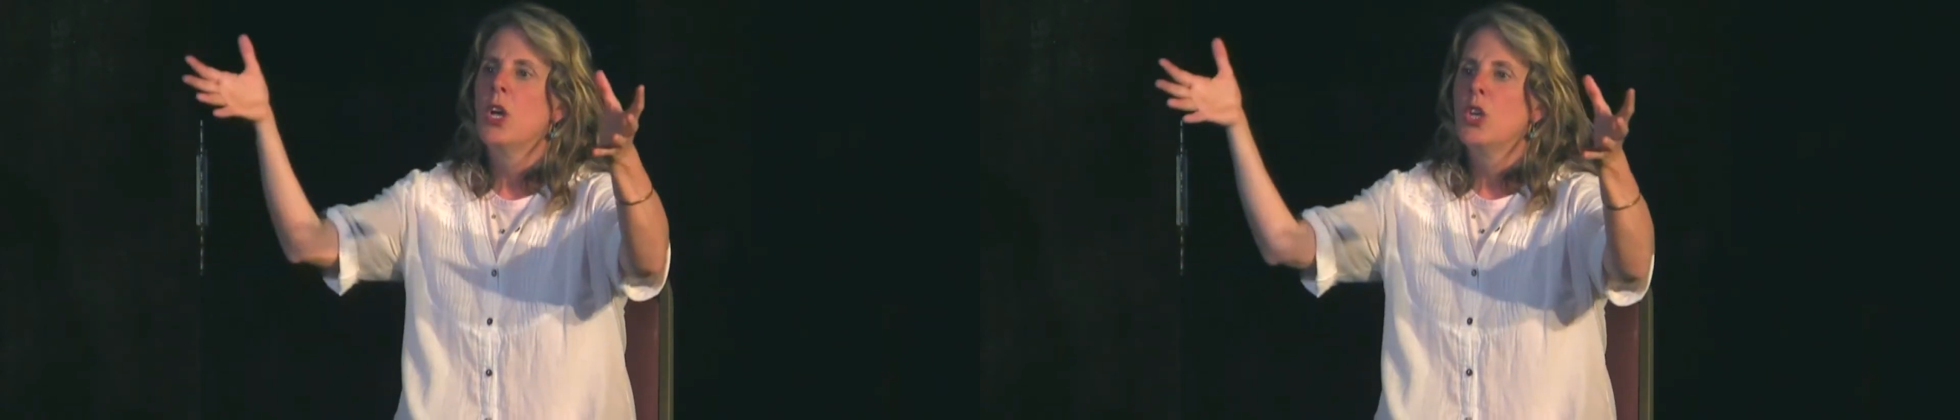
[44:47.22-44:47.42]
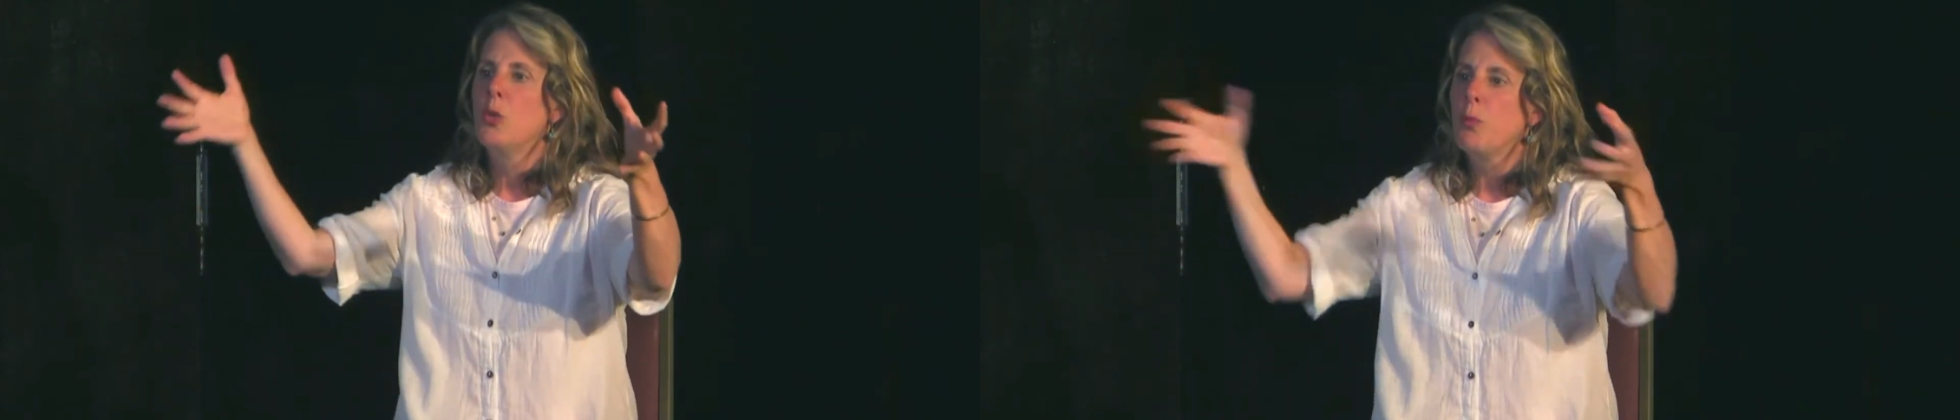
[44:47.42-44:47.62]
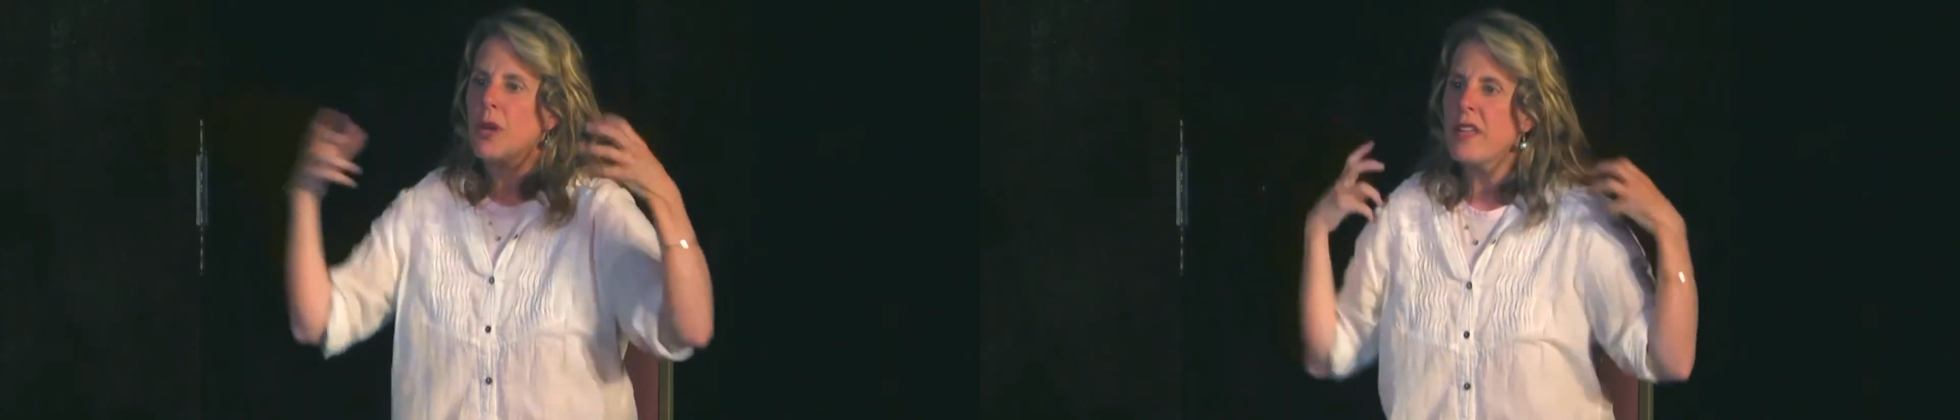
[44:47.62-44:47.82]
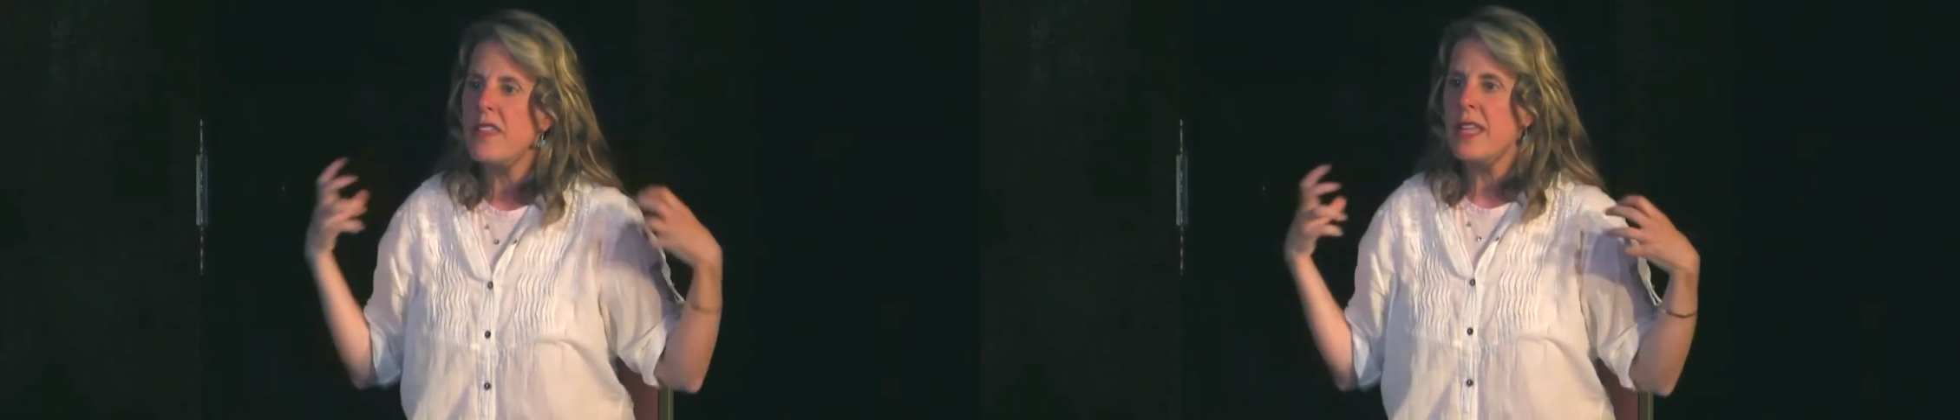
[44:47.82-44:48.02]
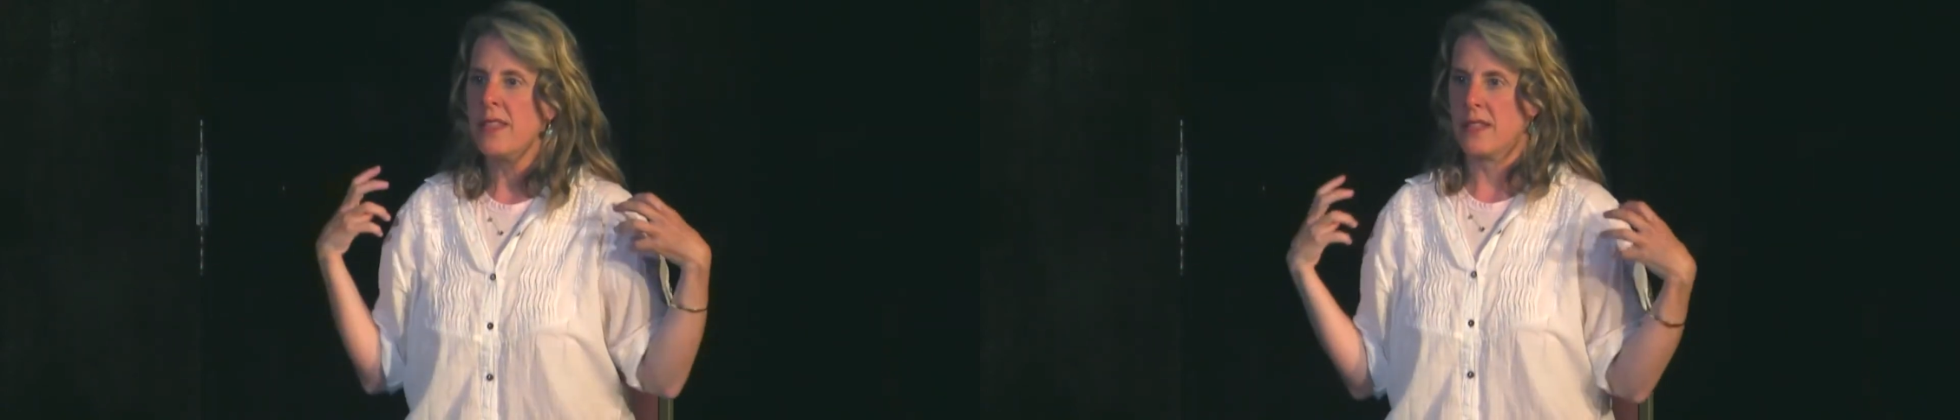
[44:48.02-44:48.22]
You breathe
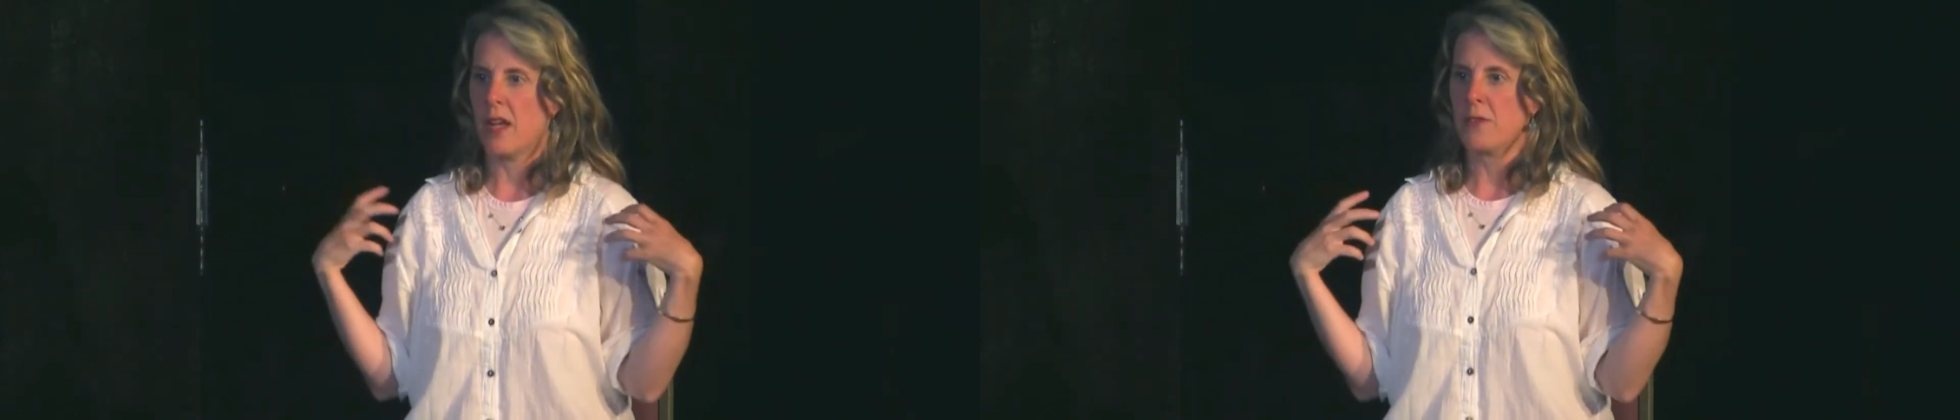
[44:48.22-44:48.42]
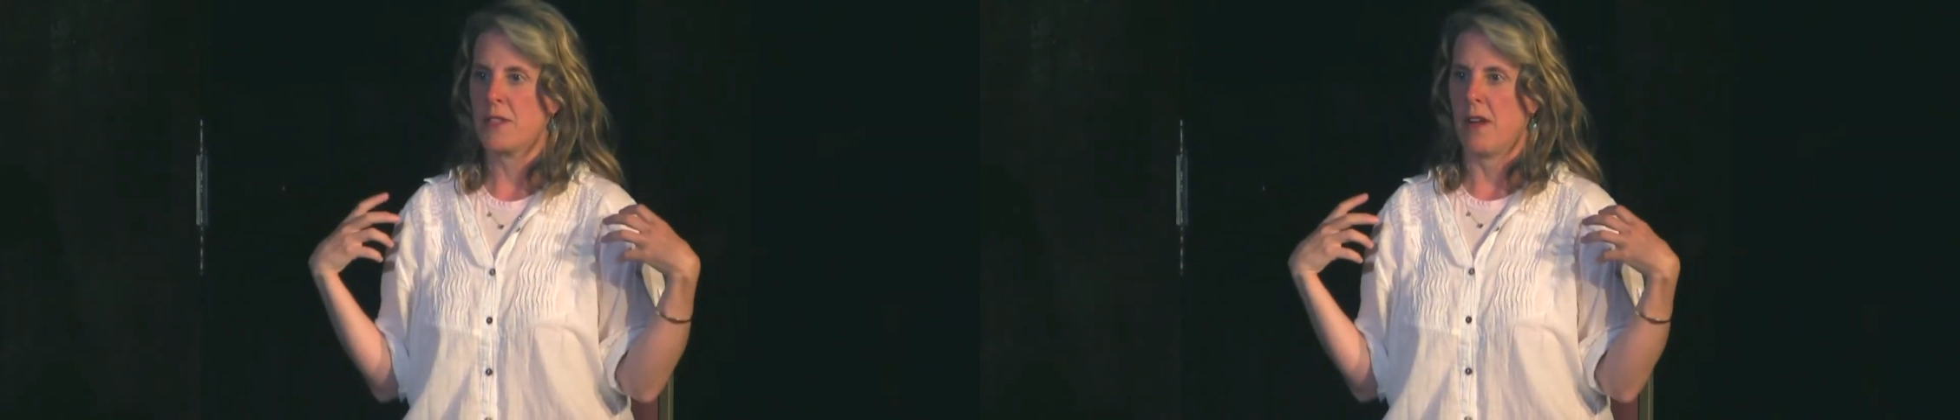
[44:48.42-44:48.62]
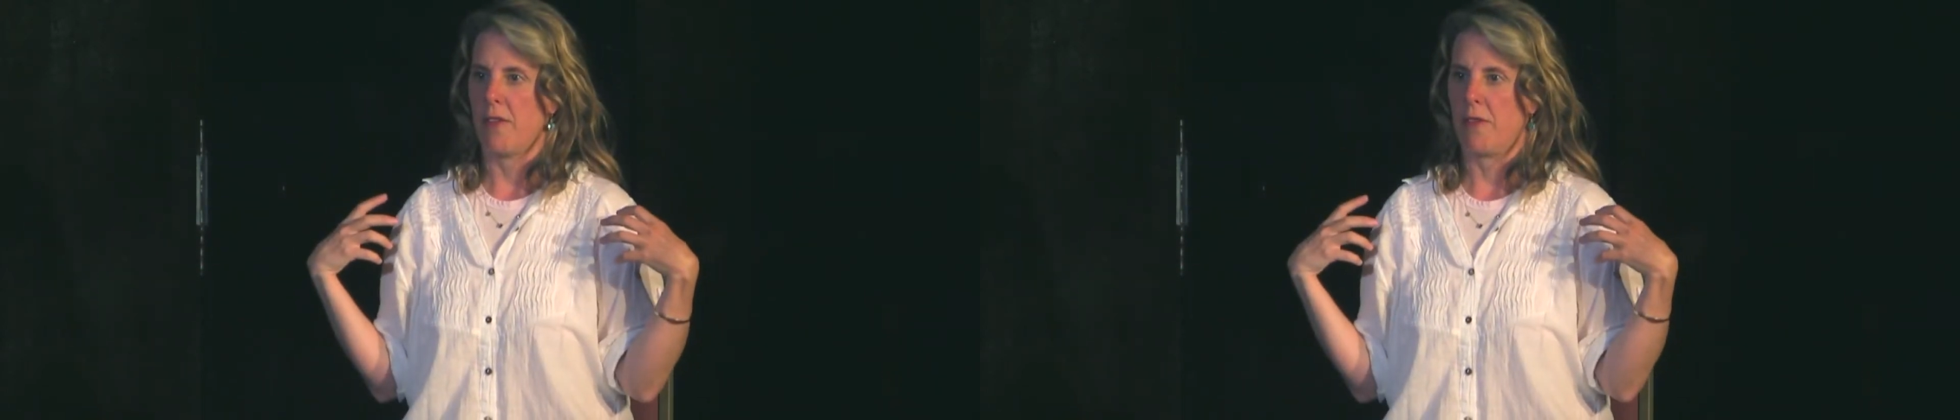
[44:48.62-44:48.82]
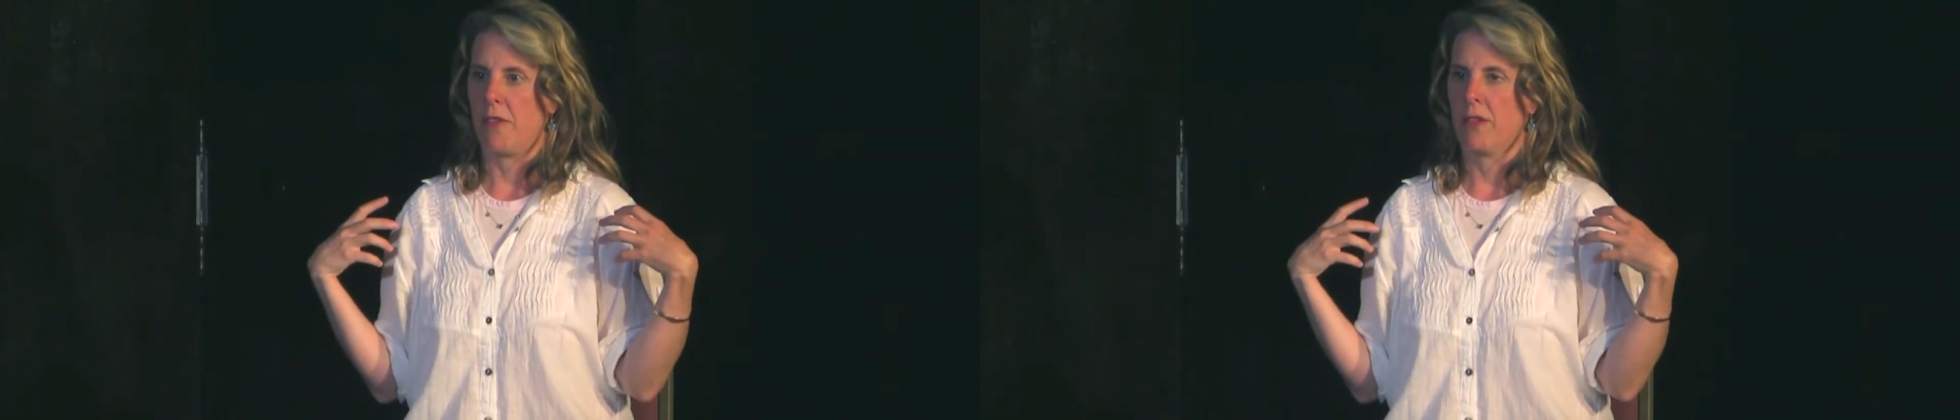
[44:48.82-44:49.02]
in the tough stuff.